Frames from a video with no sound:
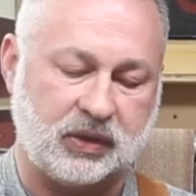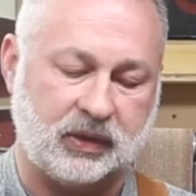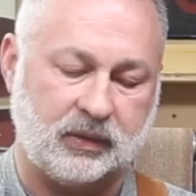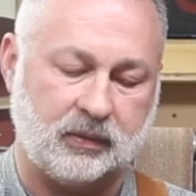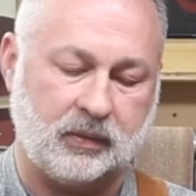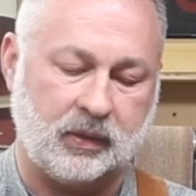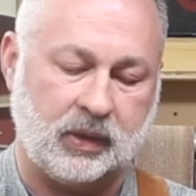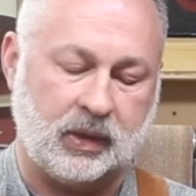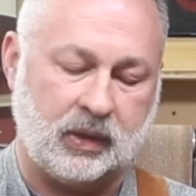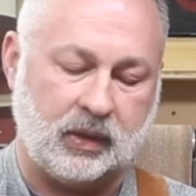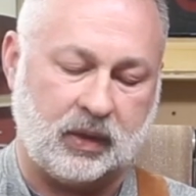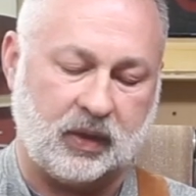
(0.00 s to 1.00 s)
it.
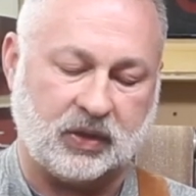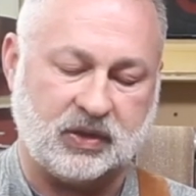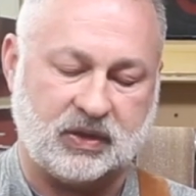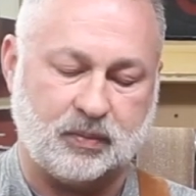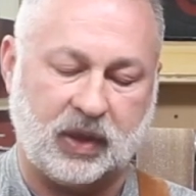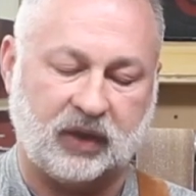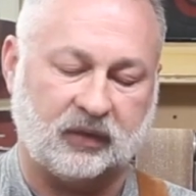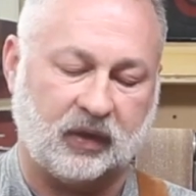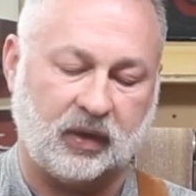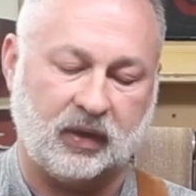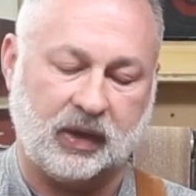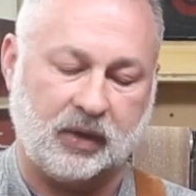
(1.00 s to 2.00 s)
That just makes it
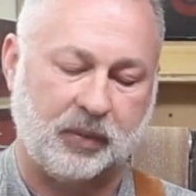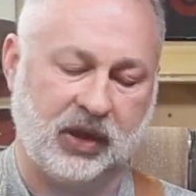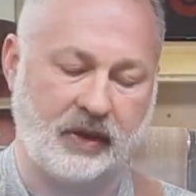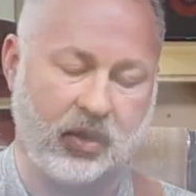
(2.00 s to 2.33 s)
a little bit